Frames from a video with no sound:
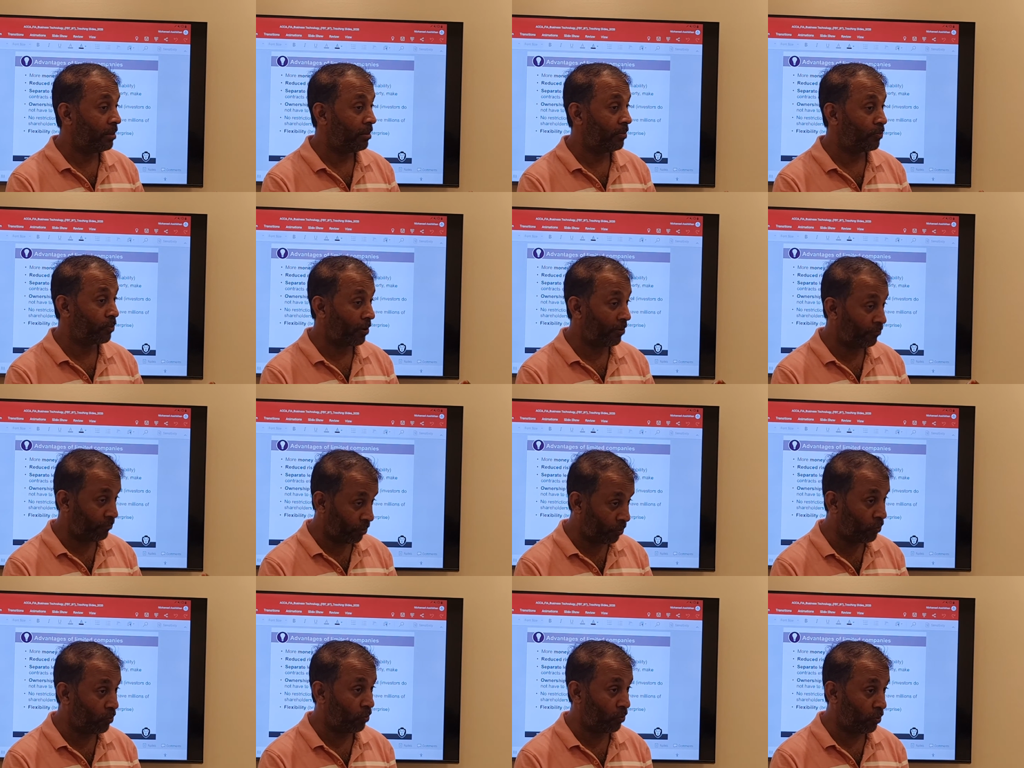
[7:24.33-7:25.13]
from
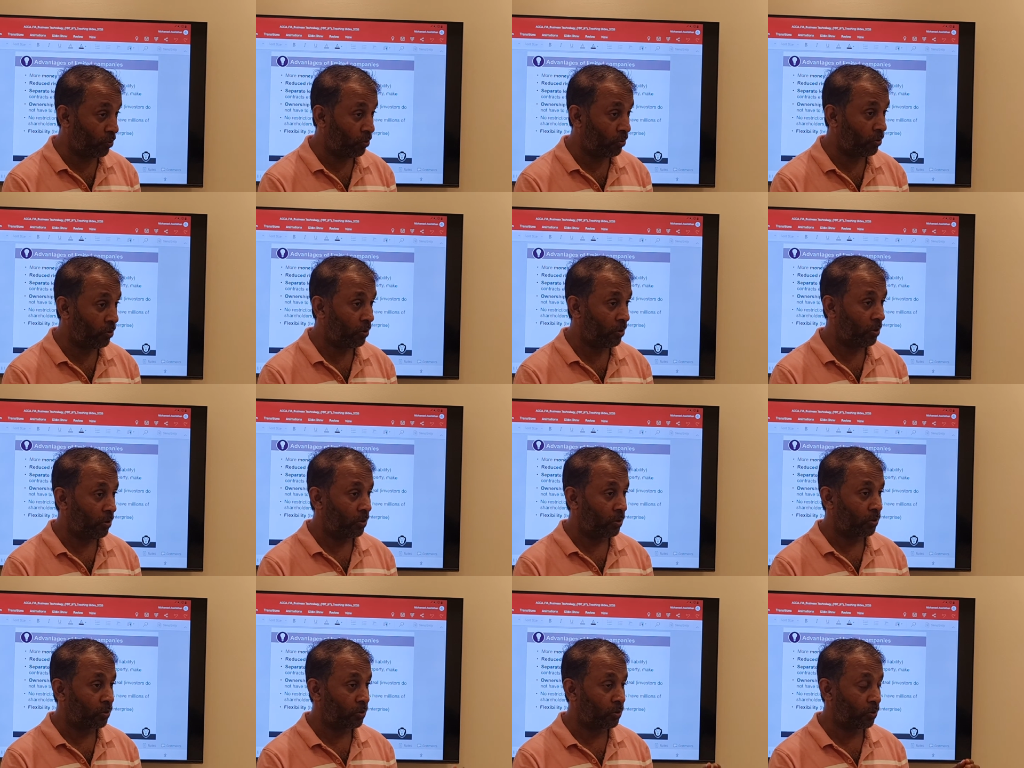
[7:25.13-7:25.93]
you
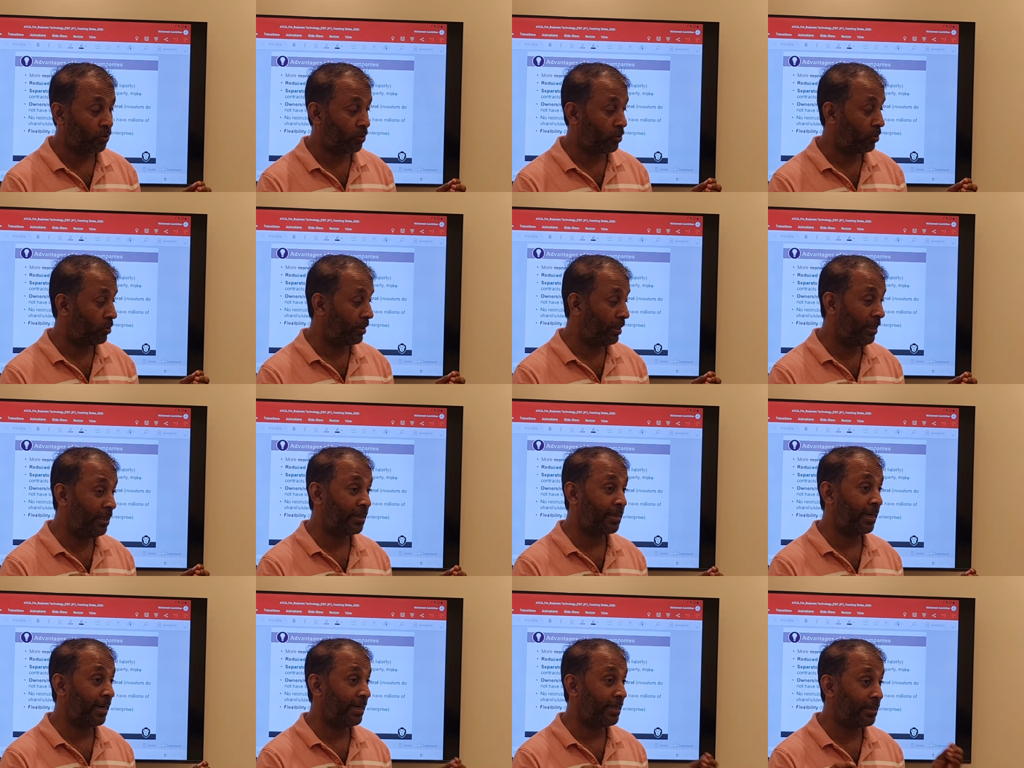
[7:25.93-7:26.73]
to, in
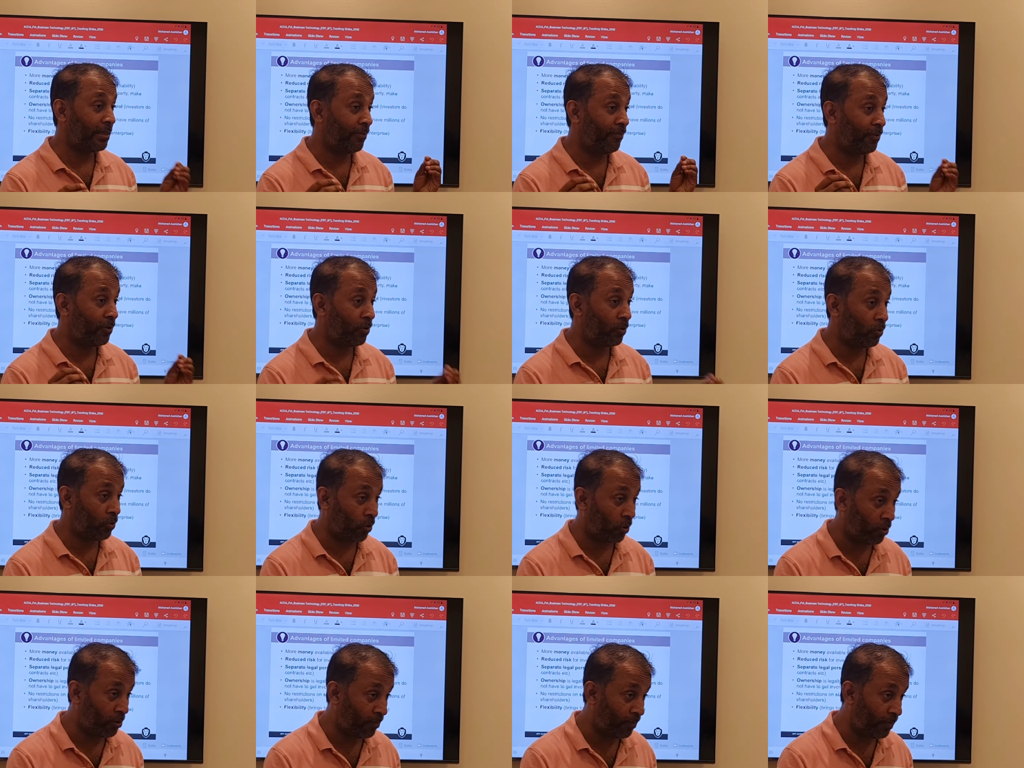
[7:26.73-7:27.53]
case if you
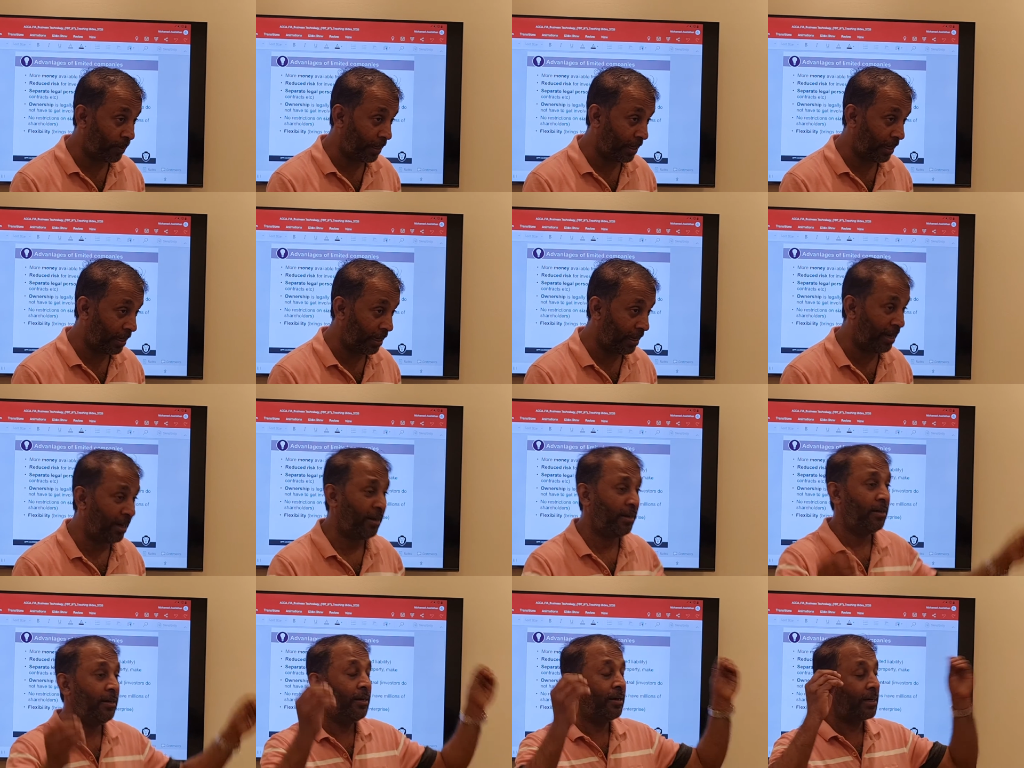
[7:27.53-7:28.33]
don't
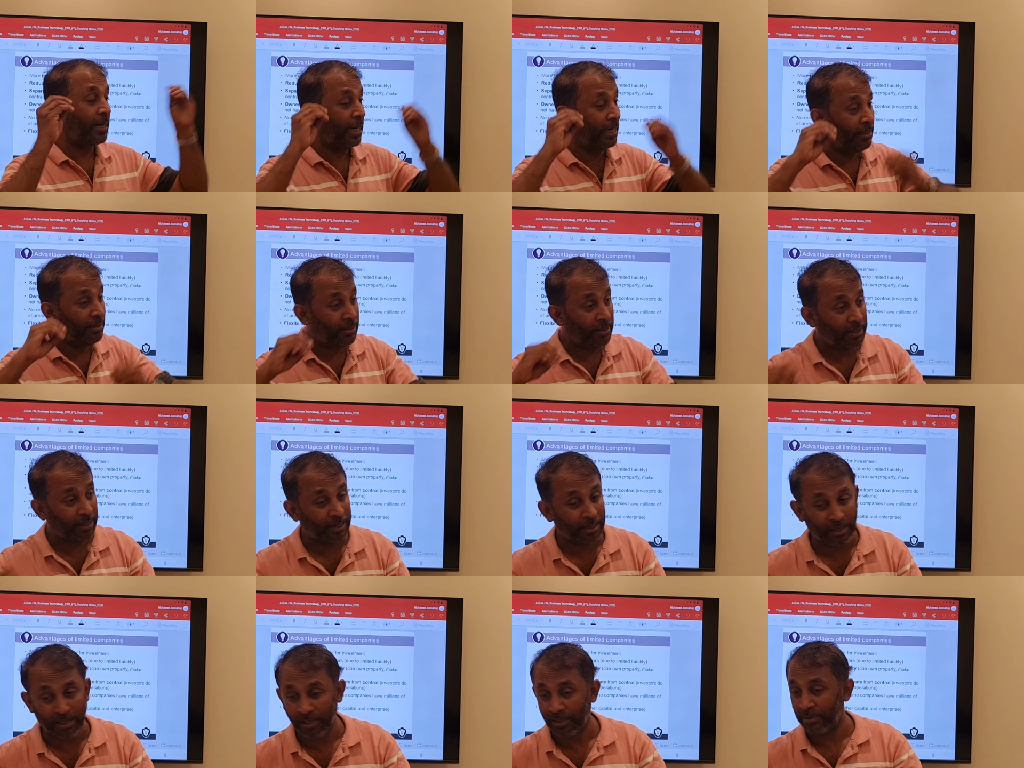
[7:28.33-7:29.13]
pay, can
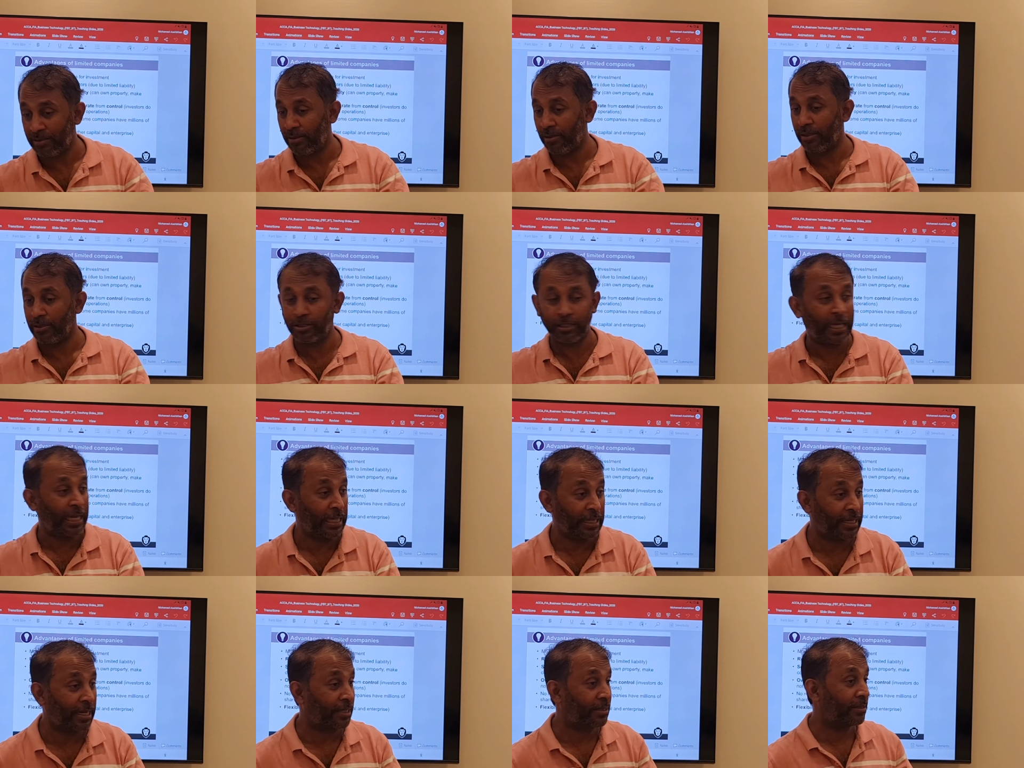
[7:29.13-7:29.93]
he
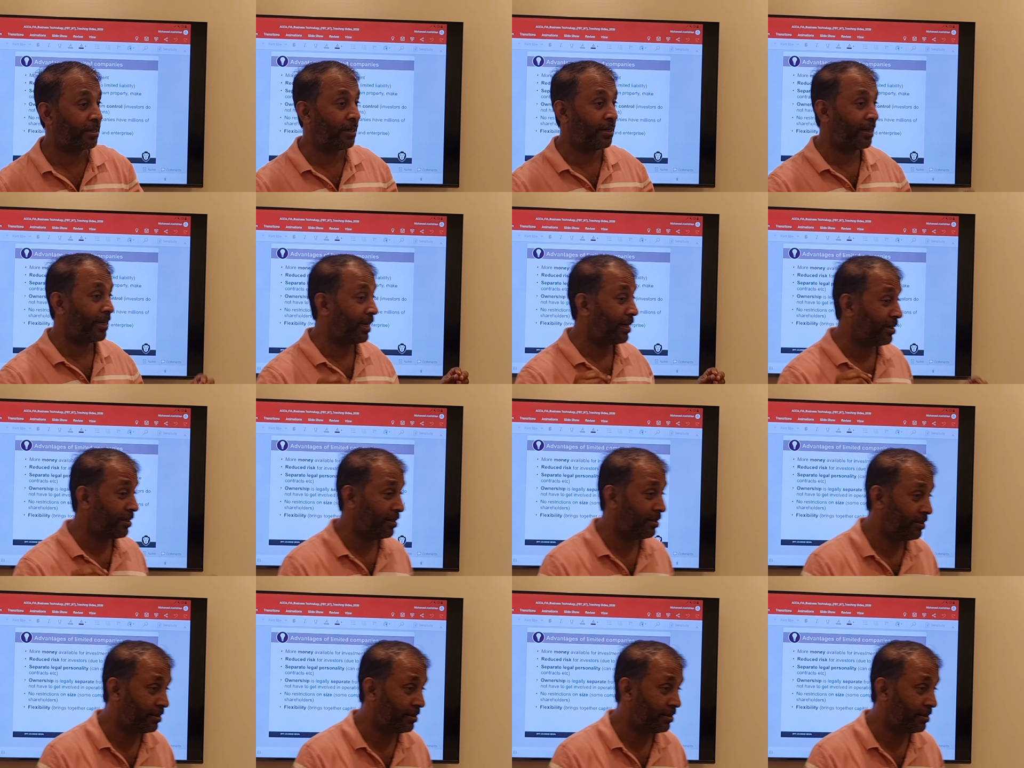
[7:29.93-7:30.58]
sell that and get?